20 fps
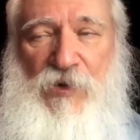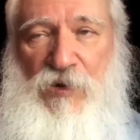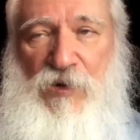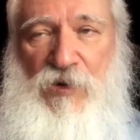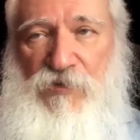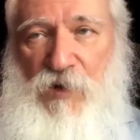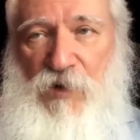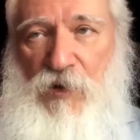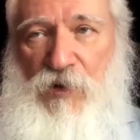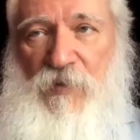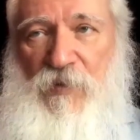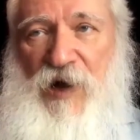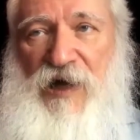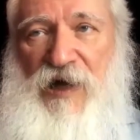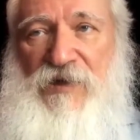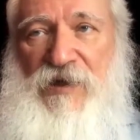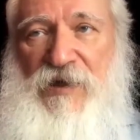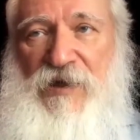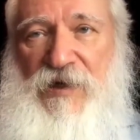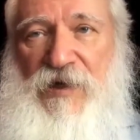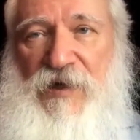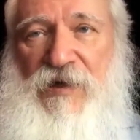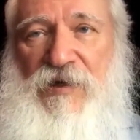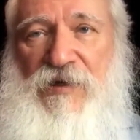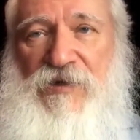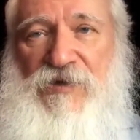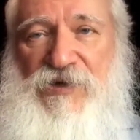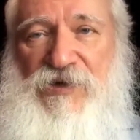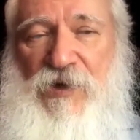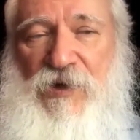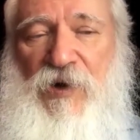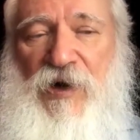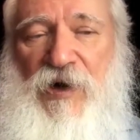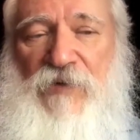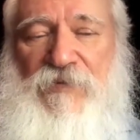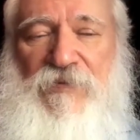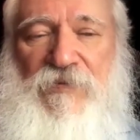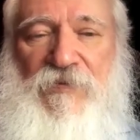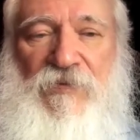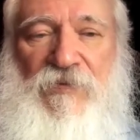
her role modeling and so on.